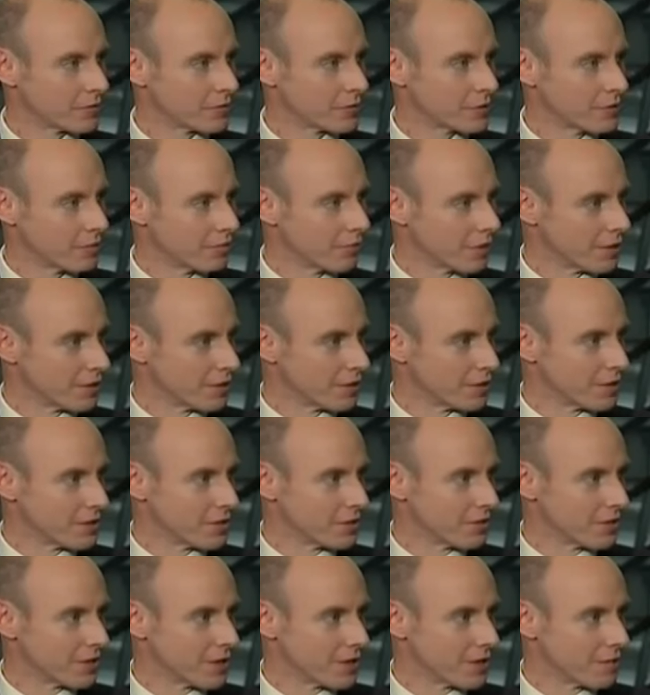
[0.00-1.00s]

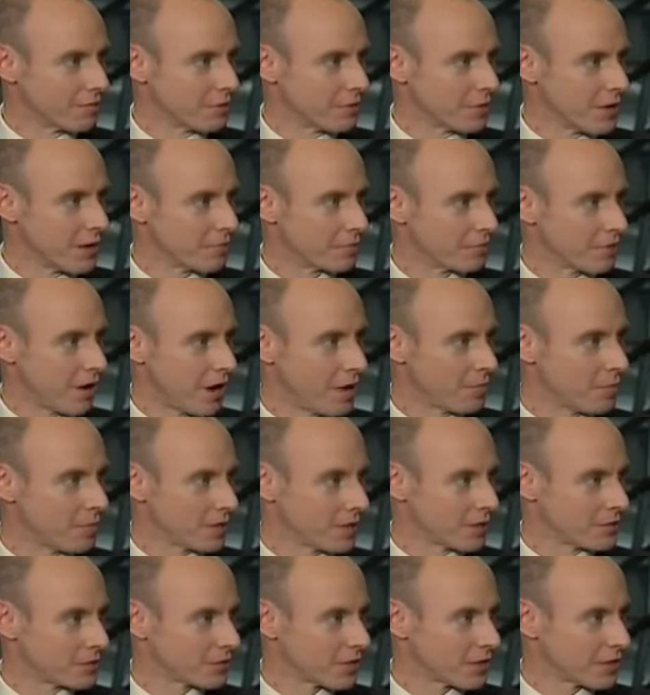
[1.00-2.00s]
advantage, right? If you have
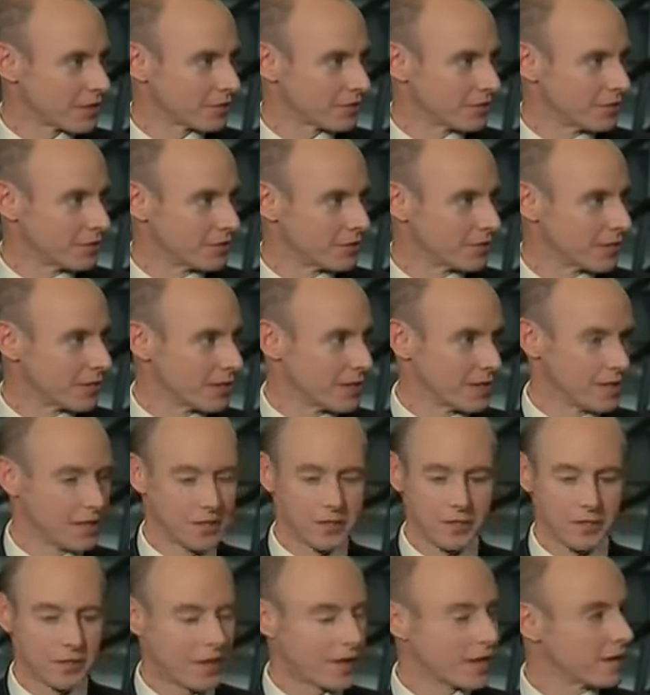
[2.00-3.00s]
harmonized taxes,
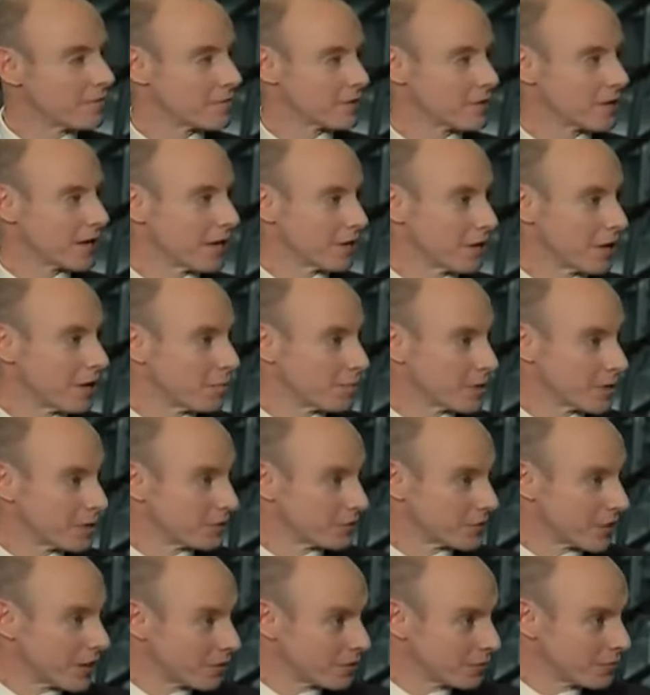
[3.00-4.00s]
do they ever get
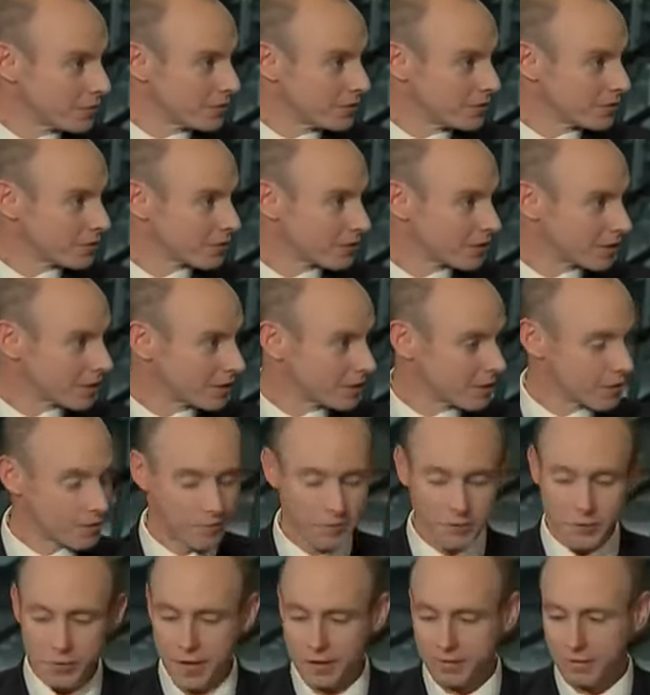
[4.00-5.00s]
harmonized downwards? You know,
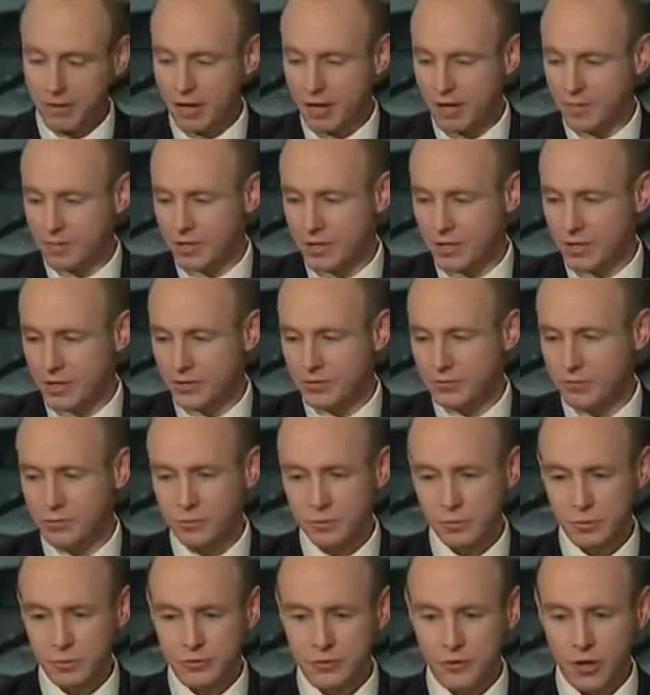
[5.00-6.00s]
if you have harmonized
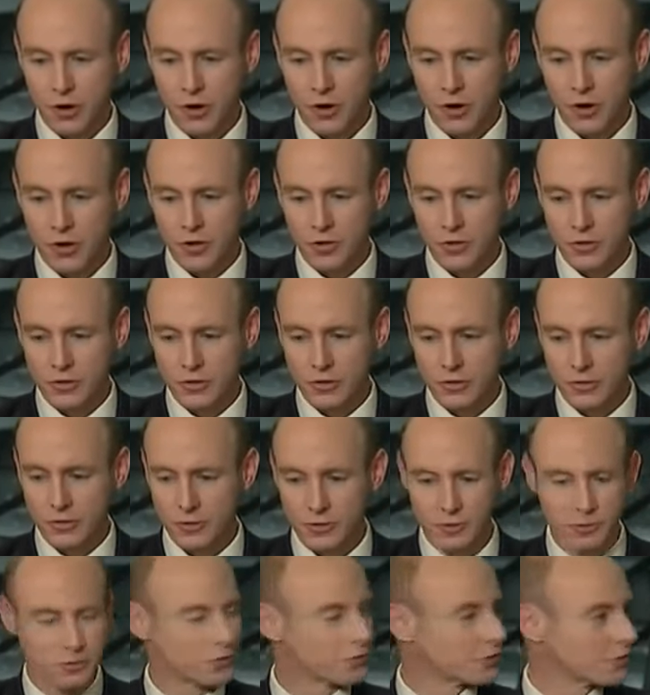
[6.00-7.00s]
rules on
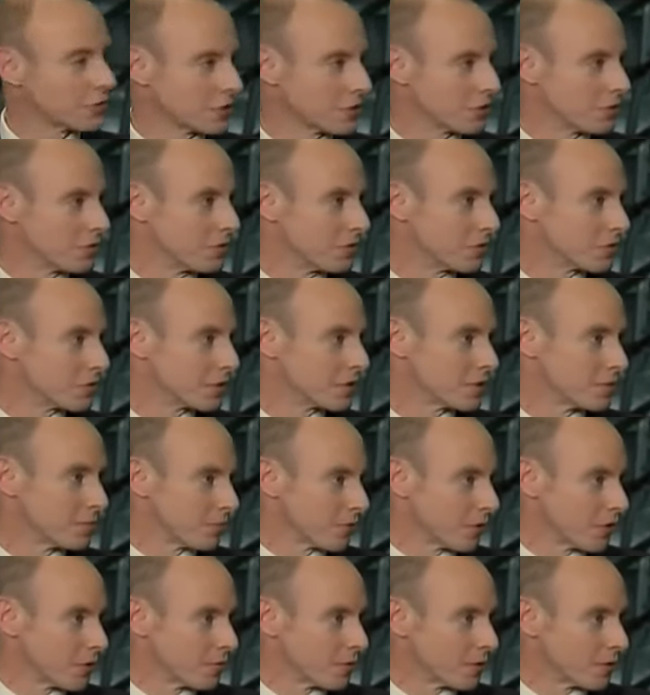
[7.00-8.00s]
social security,
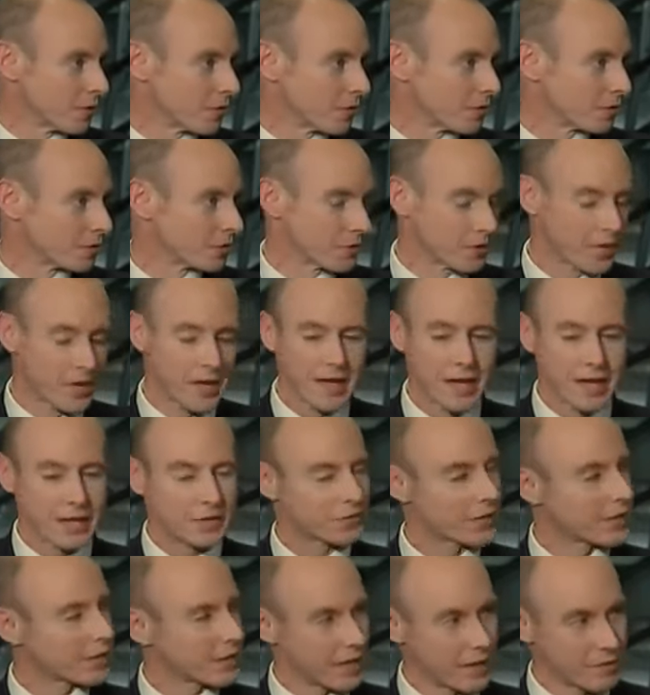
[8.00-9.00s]
employment law, and so on,
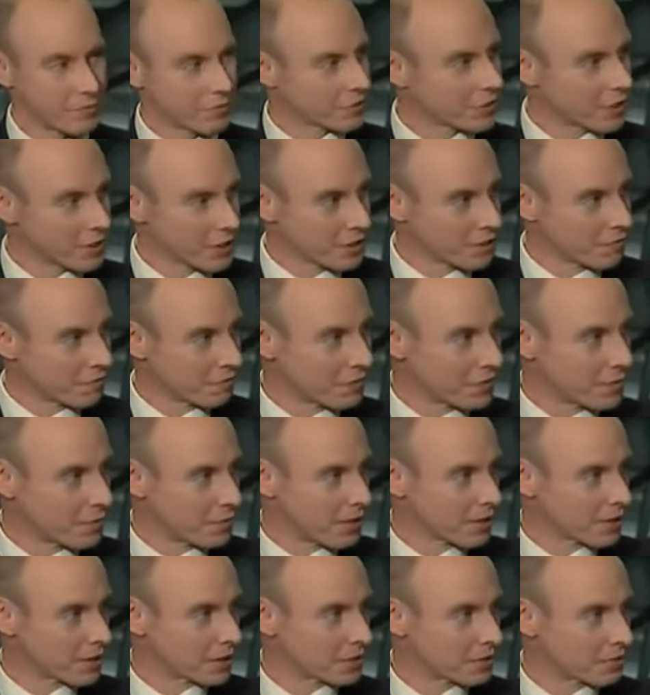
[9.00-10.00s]
is that ever done in a free
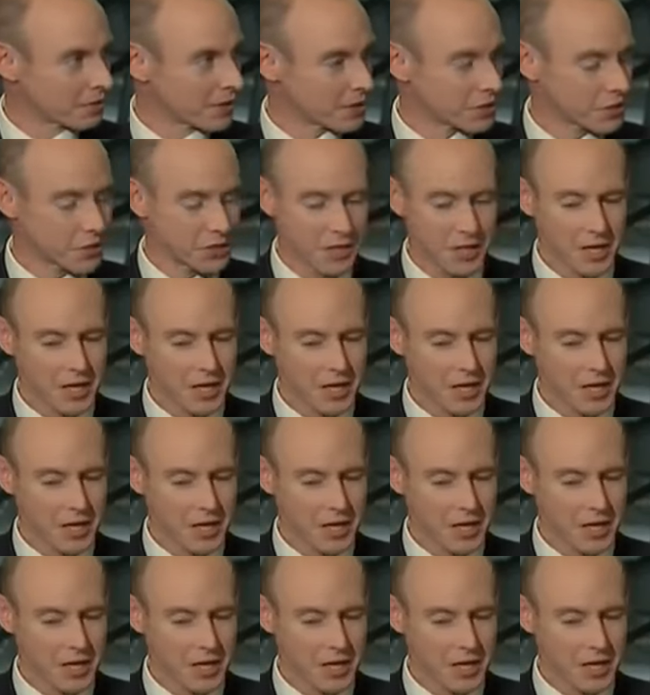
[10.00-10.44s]
market direction?